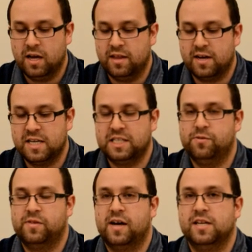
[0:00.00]
And the idea
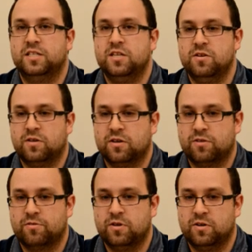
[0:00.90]
with that is that you can
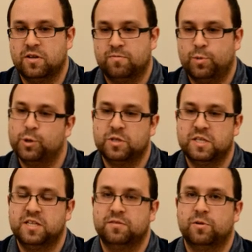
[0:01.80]
you could put the
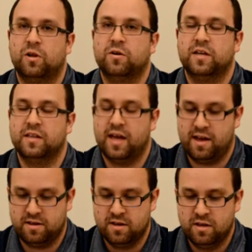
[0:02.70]
system clock in
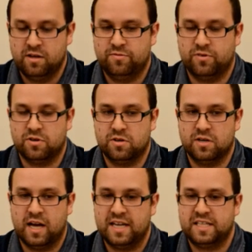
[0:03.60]
there
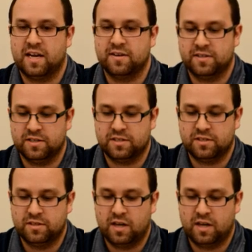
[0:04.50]
for a standard